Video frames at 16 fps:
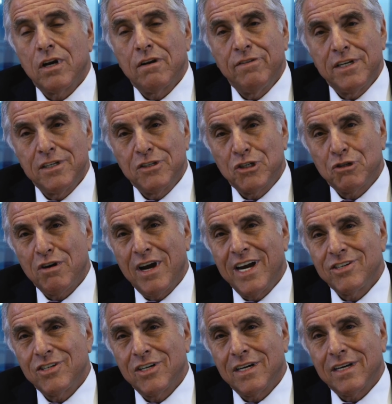of it as
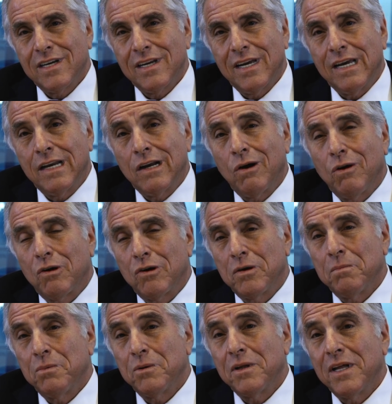tragic and
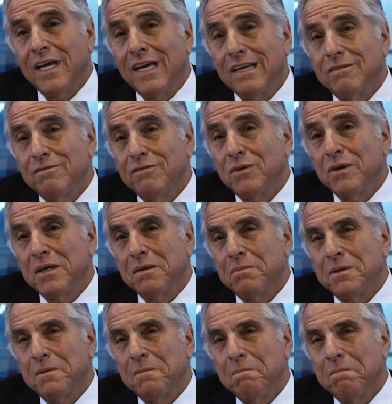horrible and
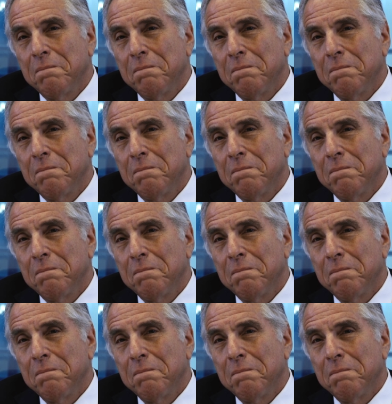avoidable.